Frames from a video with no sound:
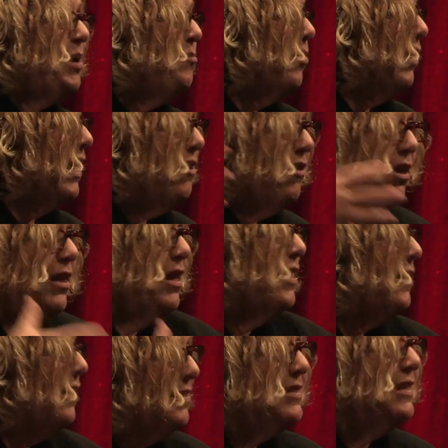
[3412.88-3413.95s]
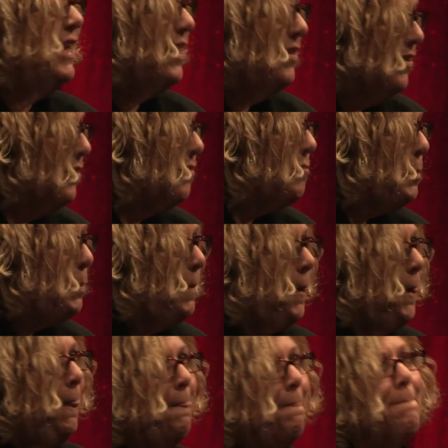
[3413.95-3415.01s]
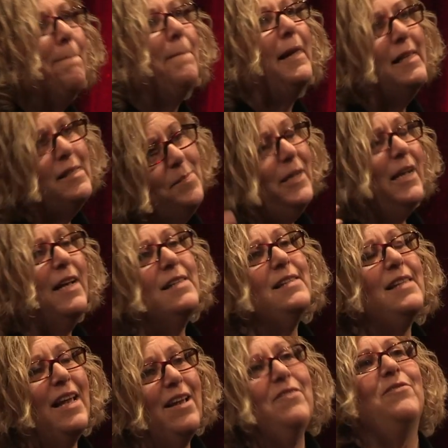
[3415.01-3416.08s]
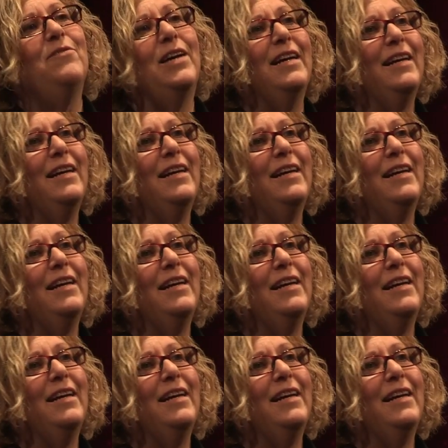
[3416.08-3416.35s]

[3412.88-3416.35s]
at break all huddled together, it's because they